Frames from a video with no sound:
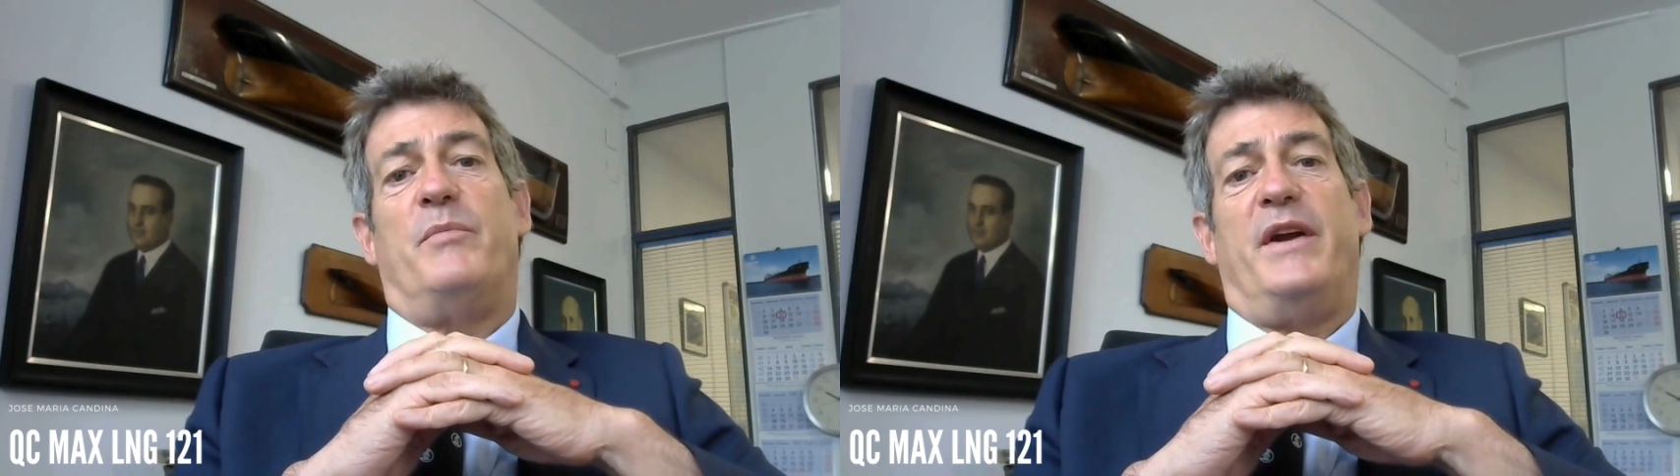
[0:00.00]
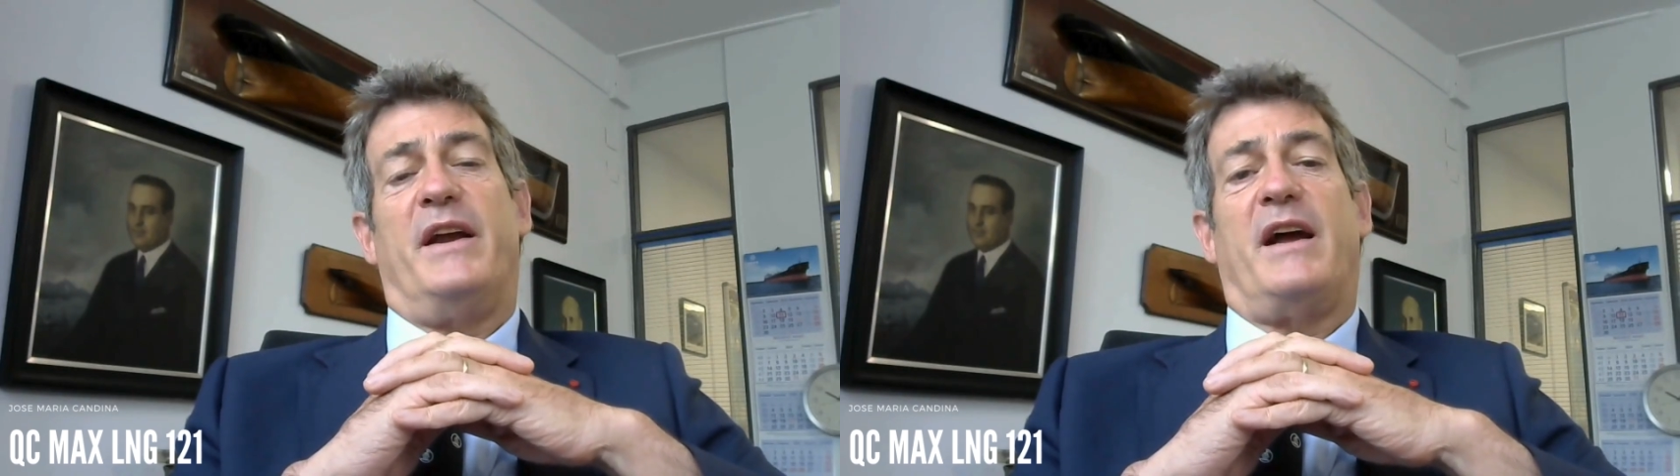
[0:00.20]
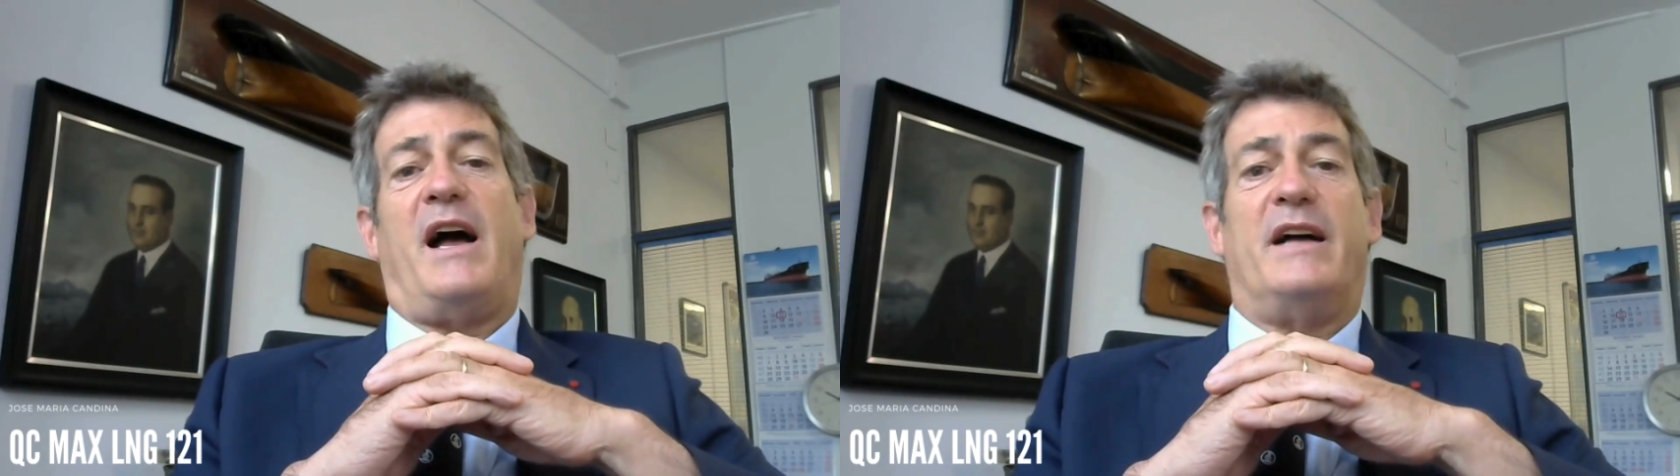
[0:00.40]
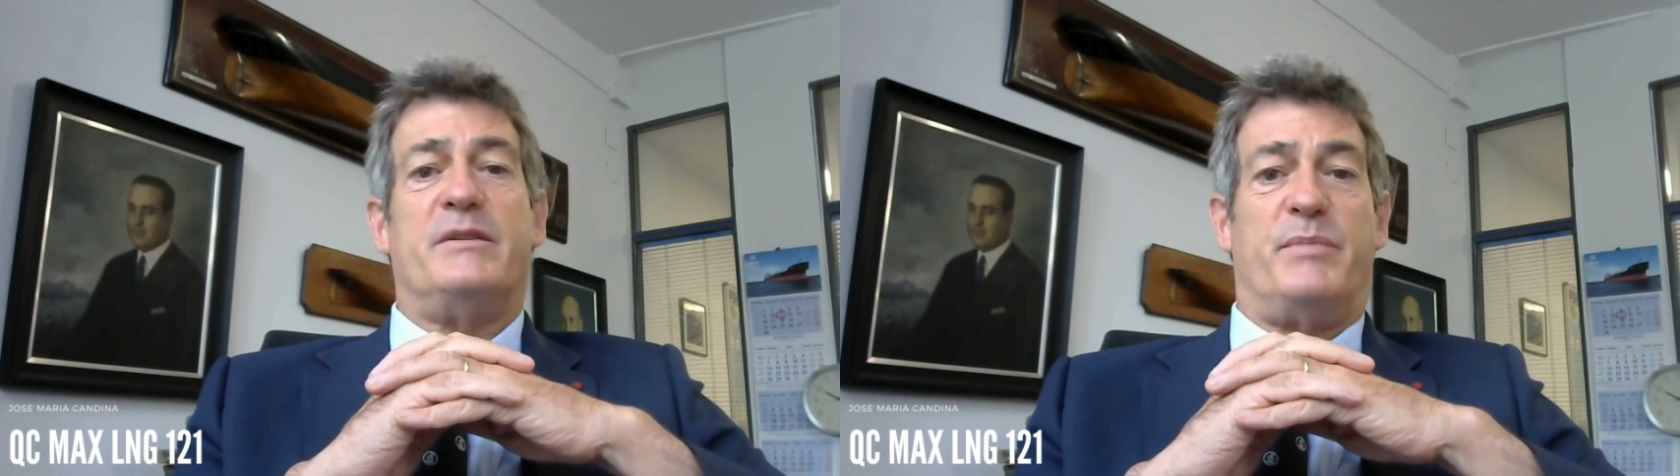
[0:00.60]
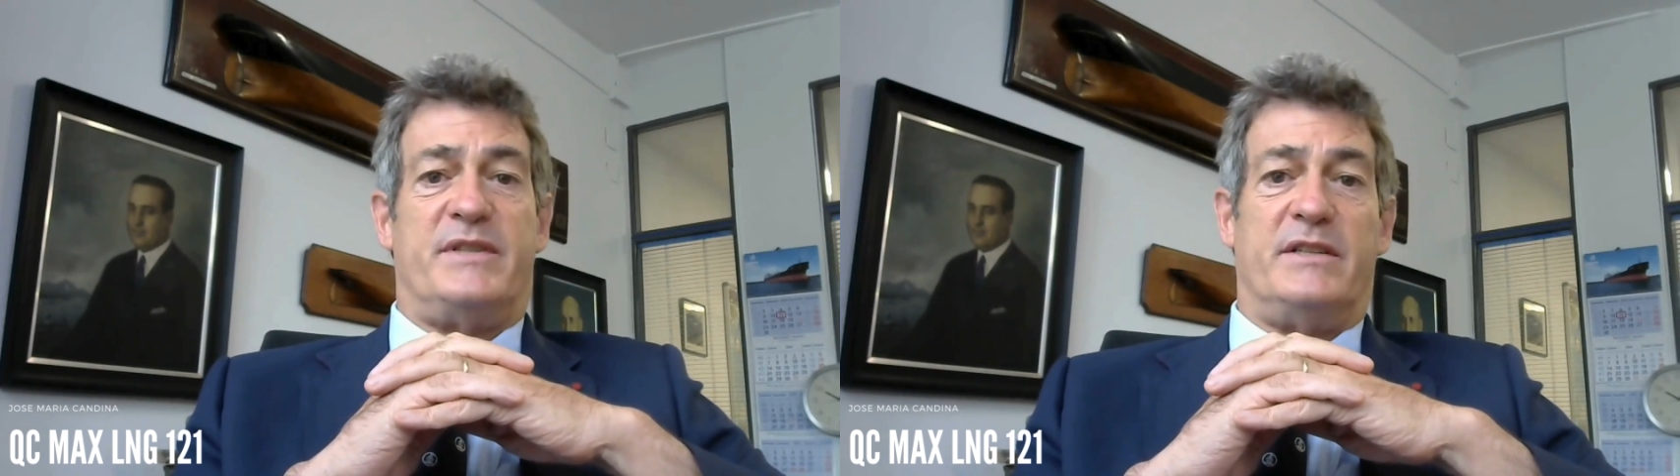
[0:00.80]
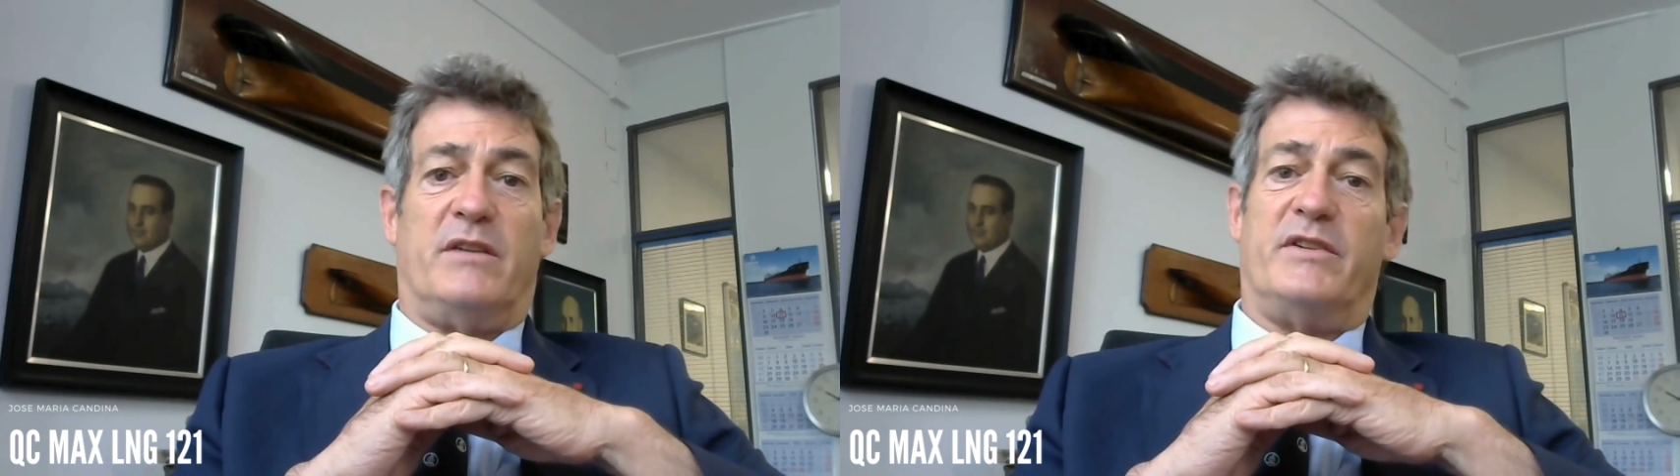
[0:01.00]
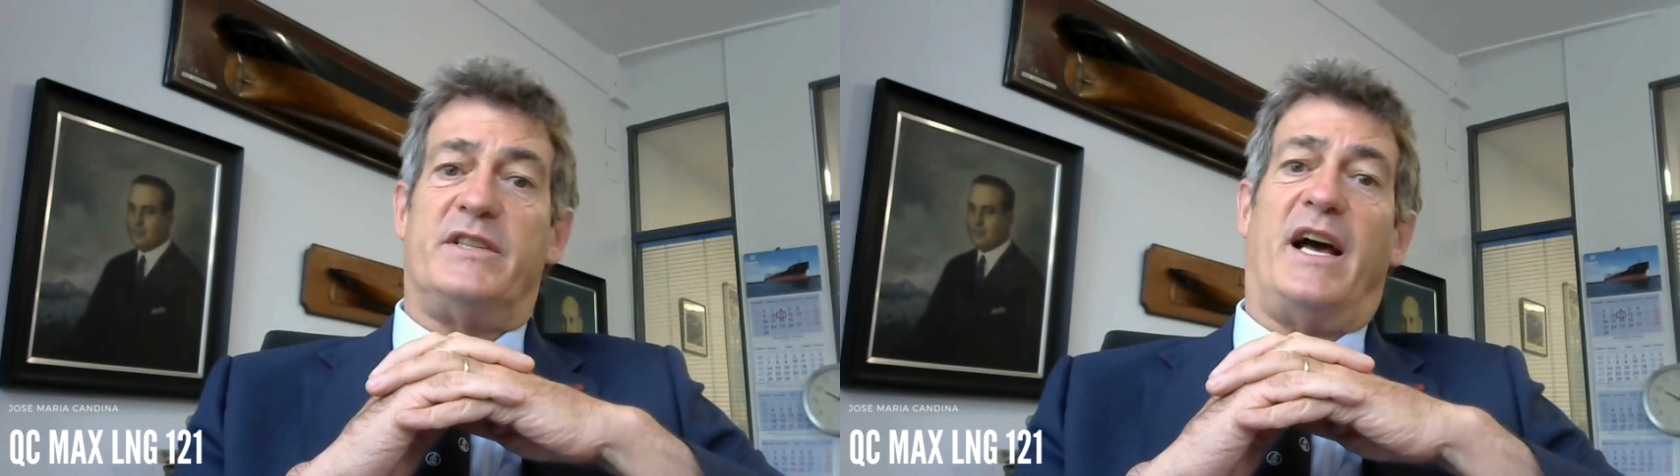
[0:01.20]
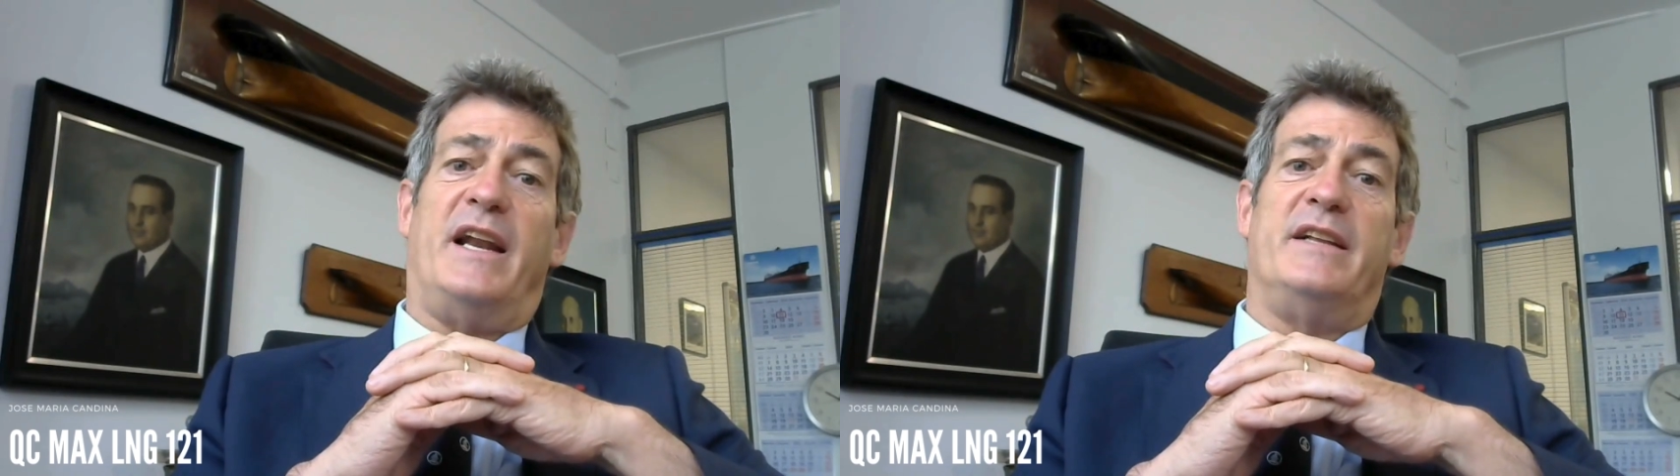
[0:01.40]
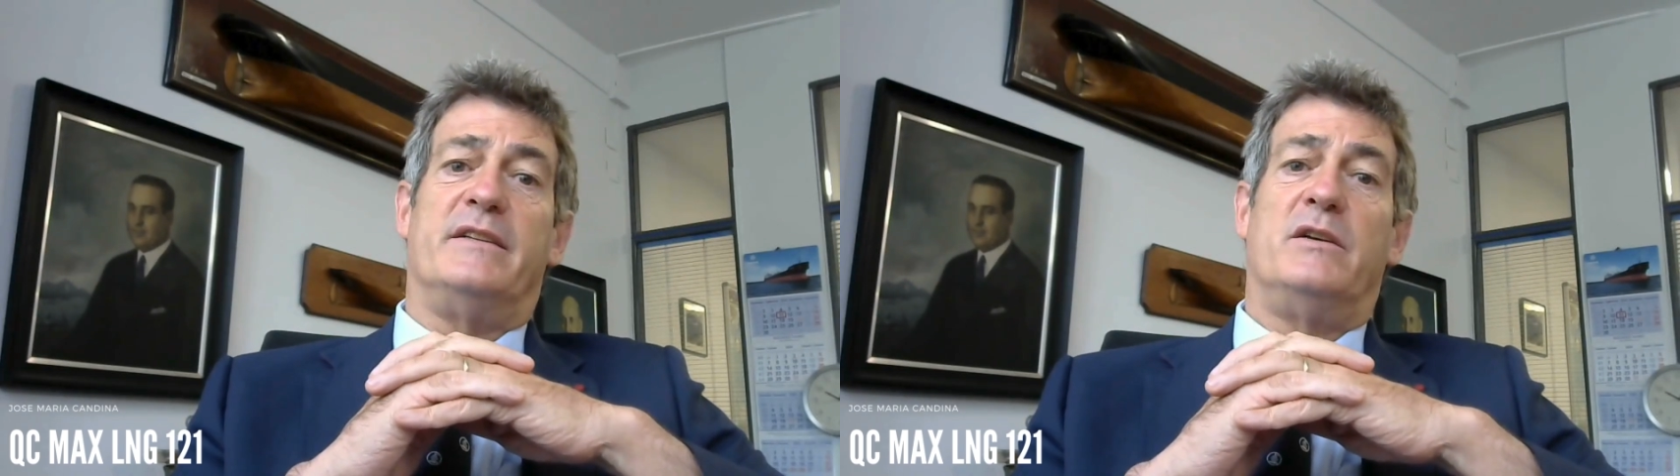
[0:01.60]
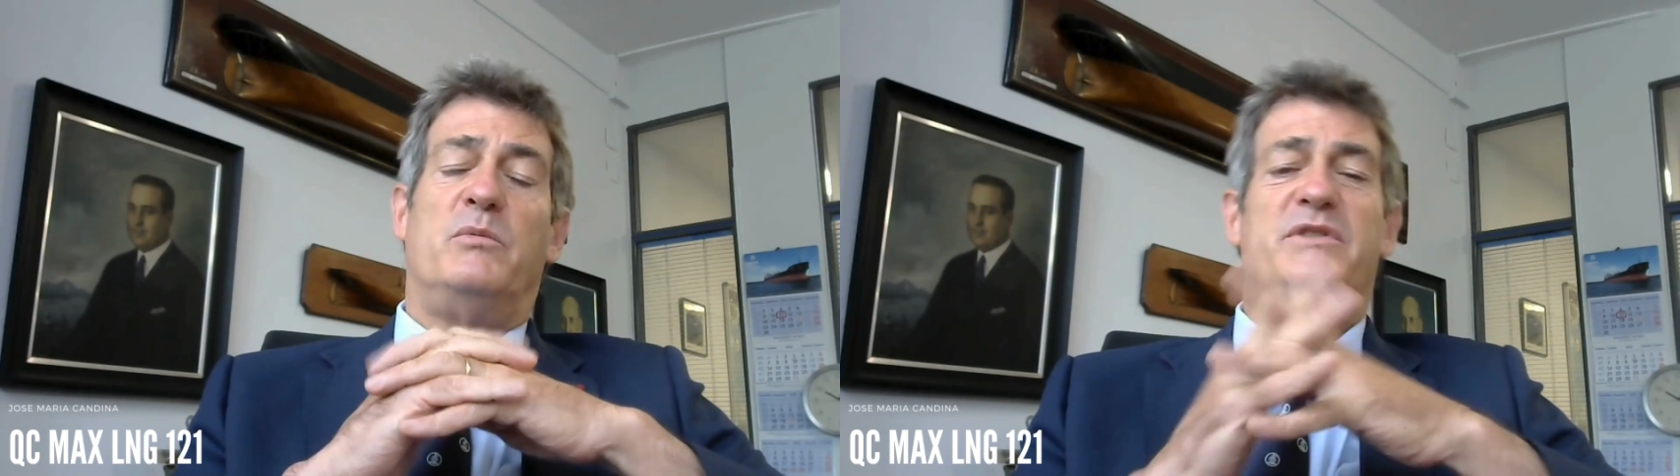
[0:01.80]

bring 100% of the talent,